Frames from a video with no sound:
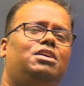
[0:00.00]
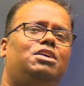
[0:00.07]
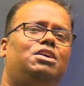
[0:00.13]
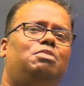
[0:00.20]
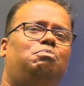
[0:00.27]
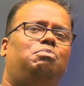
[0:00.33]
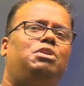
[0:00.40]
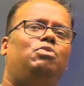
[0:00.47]

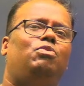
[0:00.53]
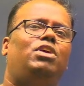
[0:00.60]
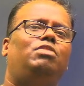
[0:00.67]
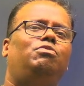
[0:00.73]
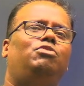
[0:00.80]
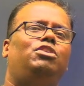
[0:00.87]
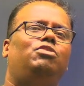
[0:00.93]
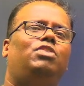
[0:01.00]
P1
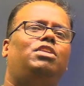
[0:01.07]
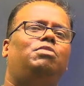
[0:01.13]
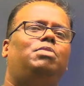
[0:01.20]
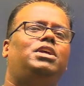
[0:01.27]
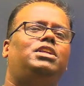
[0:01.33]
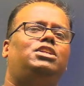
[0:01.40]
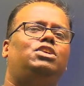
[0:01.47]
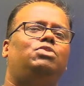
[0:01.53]
V1 by
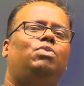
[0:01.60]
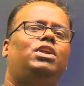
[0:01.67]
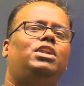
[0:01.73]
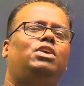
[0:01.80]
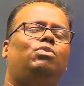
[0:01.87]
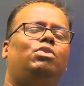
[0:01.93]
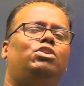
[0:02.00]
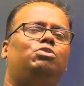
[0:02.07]
T1
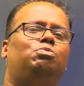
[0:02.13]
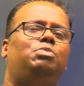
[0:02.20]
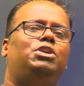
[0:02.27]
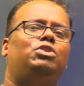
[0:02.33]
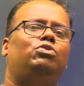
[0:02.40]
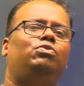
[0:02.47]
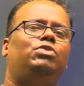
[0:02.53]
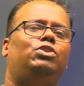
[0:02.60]
equal to P2
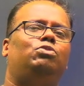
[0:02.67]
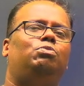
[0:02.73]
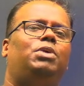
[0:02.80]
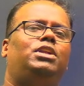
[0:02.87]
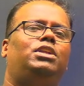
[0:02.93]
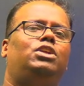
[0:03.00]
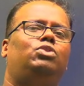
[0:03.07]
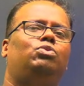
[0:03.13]
V2 by
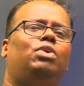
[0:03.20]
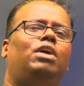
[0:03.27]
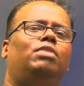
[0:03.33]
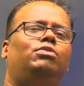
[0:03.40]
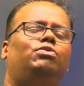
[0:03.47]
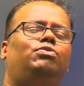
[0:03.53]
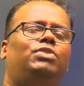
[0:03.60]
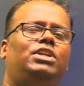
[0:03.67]
T2. Have you
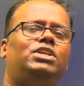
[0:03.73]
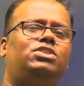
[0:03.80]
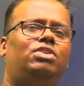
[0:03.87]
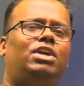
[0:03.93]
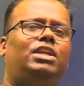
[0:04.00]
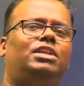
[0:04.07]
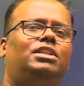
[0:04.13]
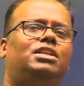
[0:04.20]
finished
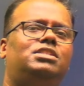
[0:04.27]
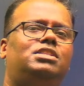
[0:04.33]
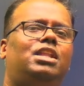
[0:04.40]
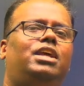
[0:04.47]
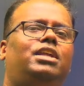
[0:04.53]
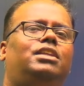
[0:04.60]
writing this line?